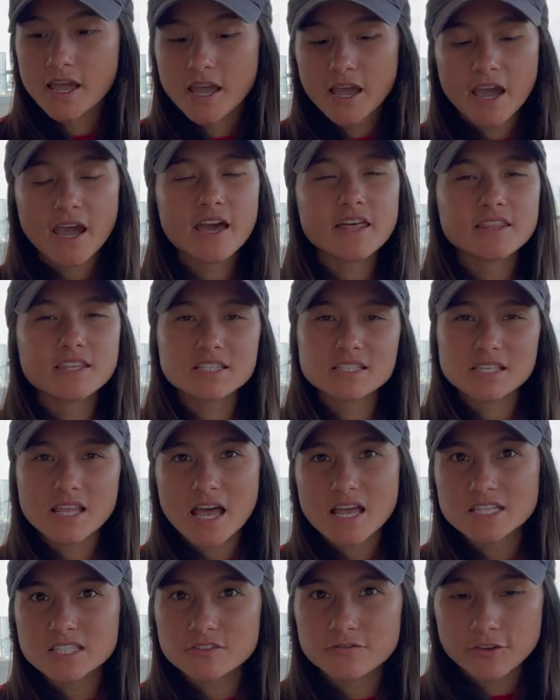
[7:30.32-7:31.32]
And these
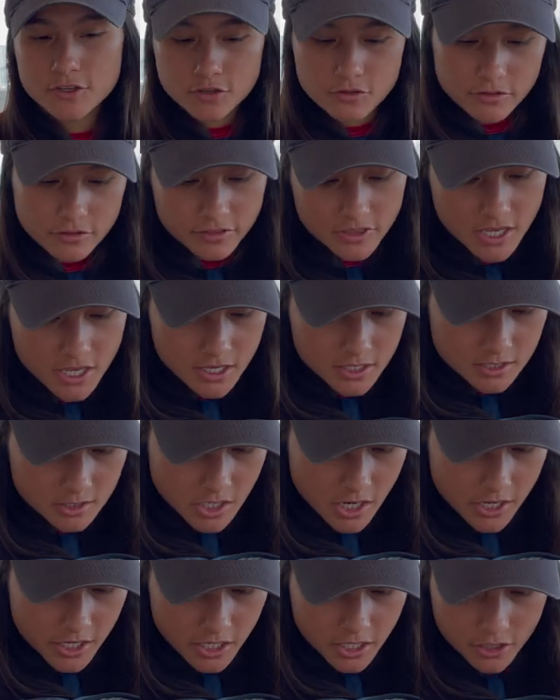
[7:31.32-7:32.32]
last few things
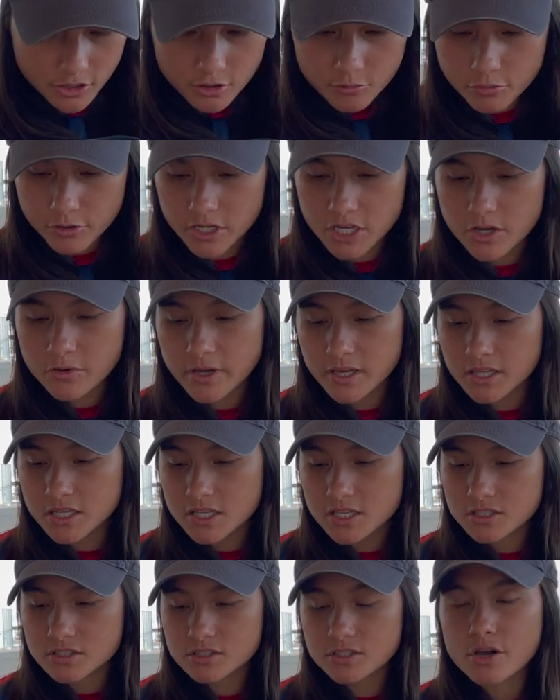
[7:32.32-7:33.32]
are gonna go pretty
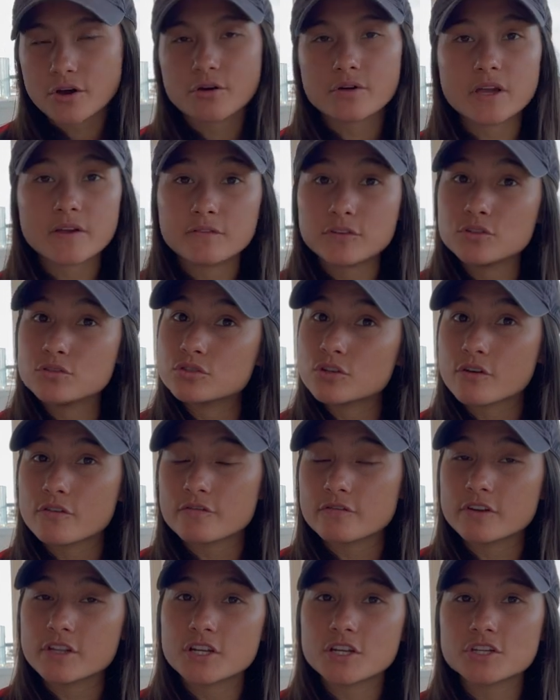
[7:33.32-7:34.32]
quickly. So if you
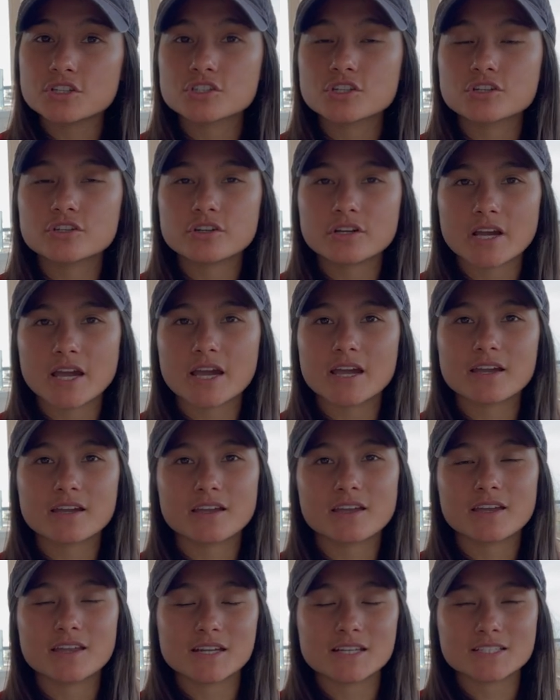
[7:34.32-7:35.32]
don't finish your hike
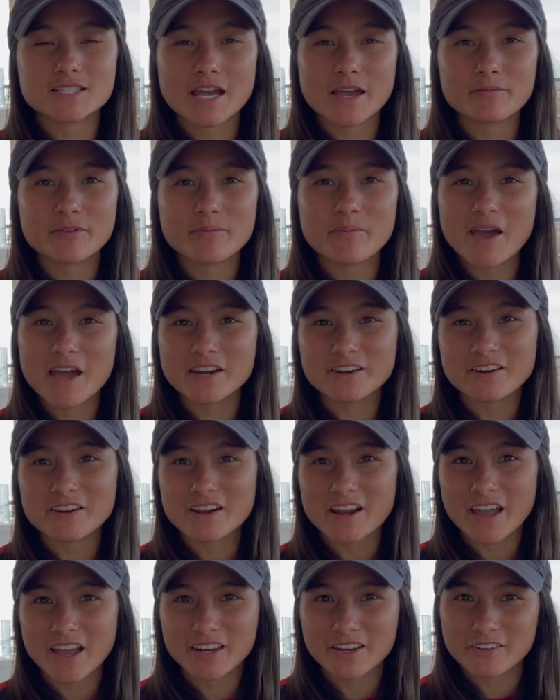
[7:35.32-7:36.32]
in a timely
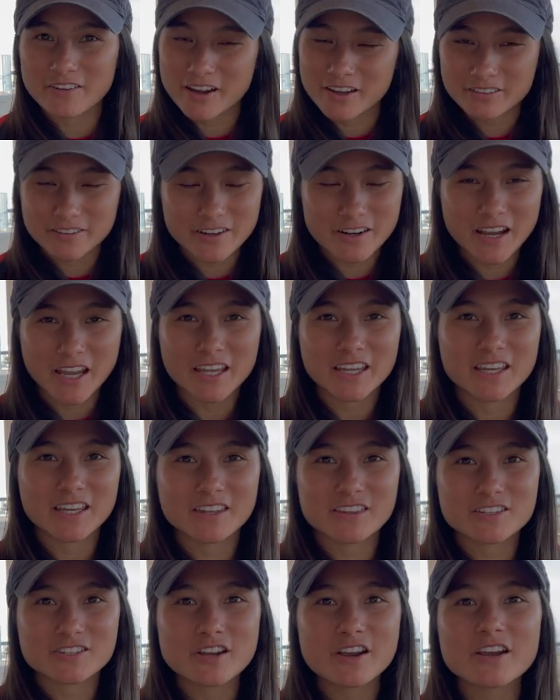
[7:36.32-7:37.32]
manner and you're out there hiking
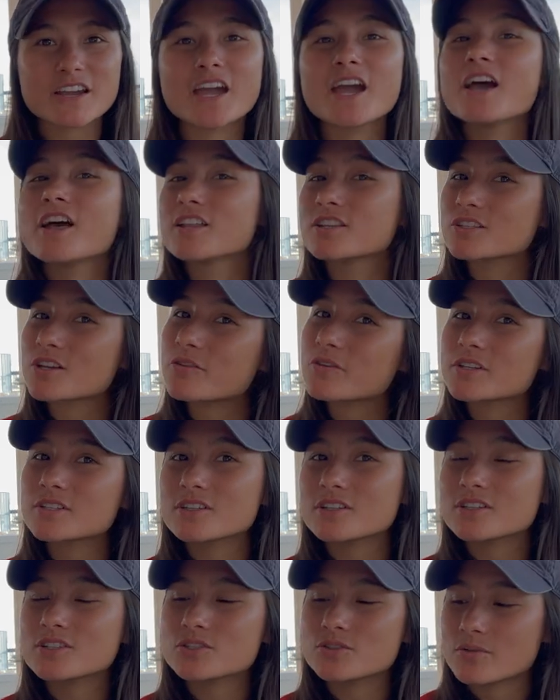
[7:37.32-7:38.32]
in the dark, it's always
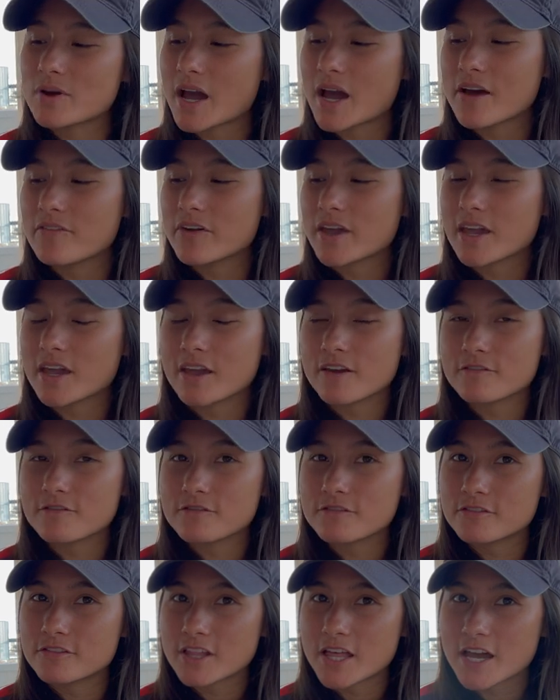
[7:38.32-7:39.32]
good to have a
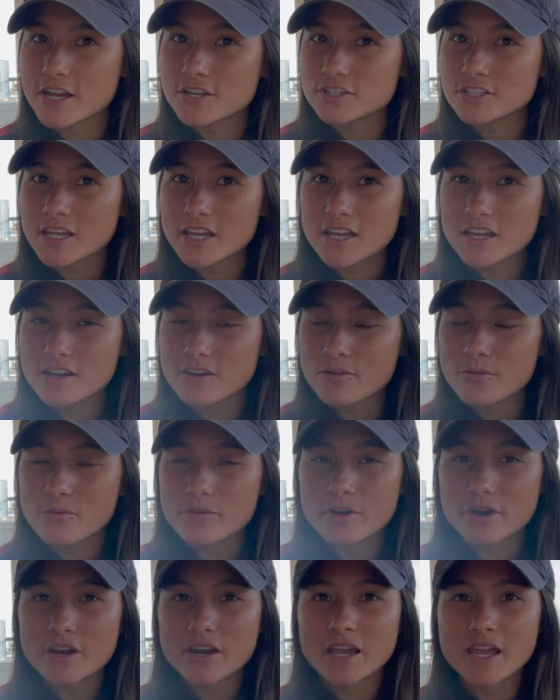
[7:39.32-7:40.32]
flashlight
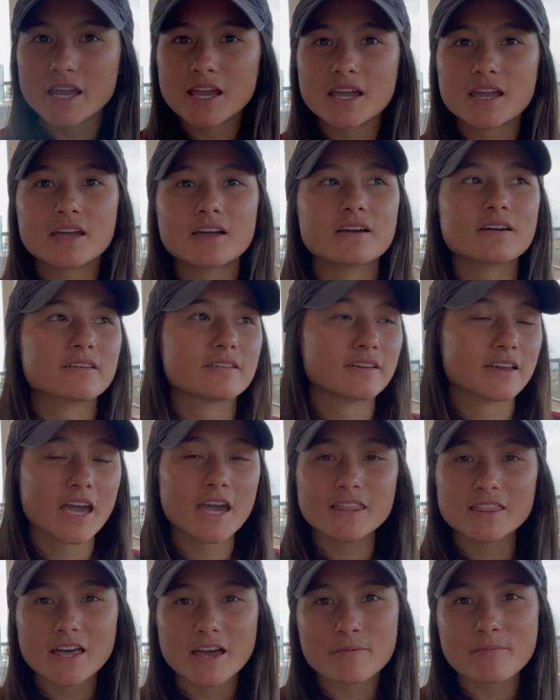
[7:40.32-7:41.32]
or a
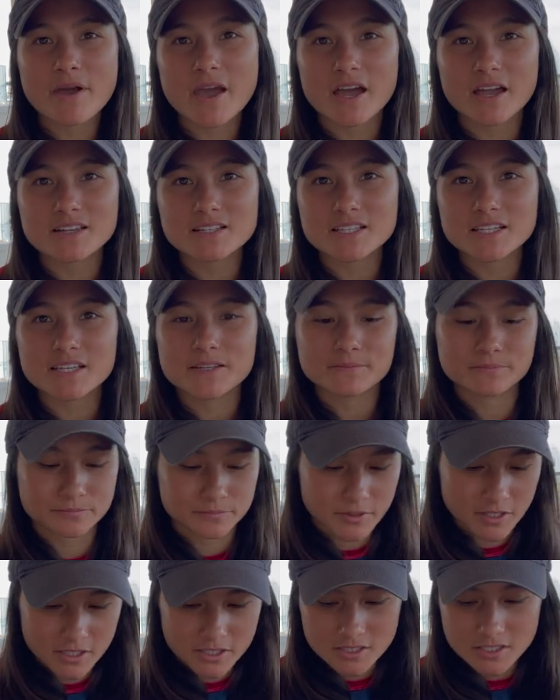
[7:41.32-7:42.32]
headlamp handy
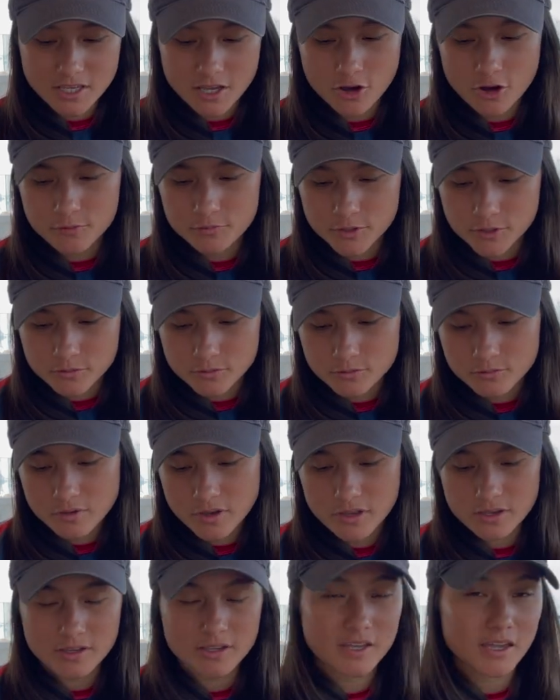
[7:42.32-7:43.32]
to help you
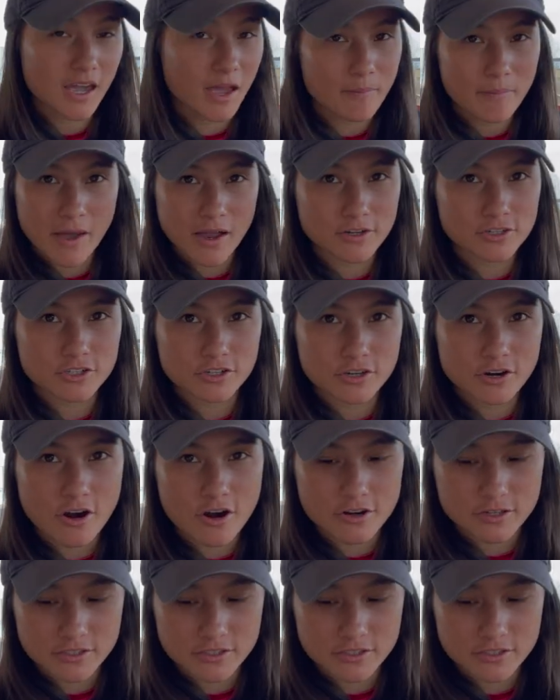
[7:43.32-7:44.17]
get back to your car